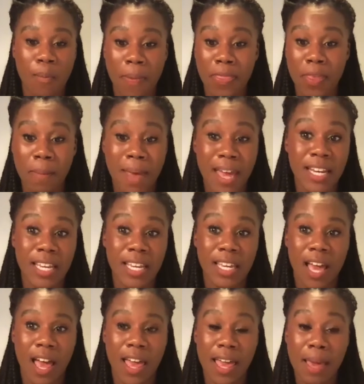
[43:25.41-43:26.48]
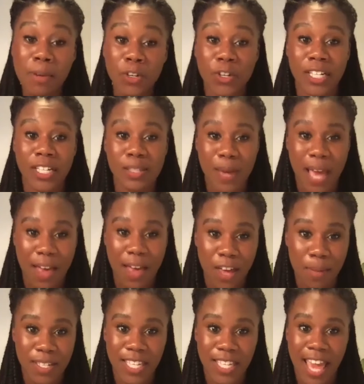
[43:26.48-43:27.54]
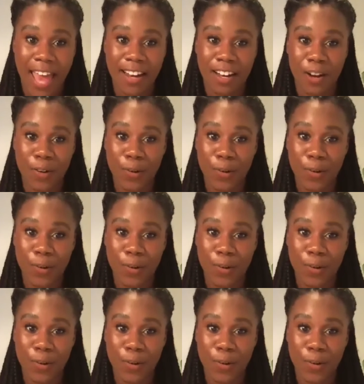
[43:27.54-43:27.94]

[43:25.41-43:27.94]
the many immigrants we have coming to Canada?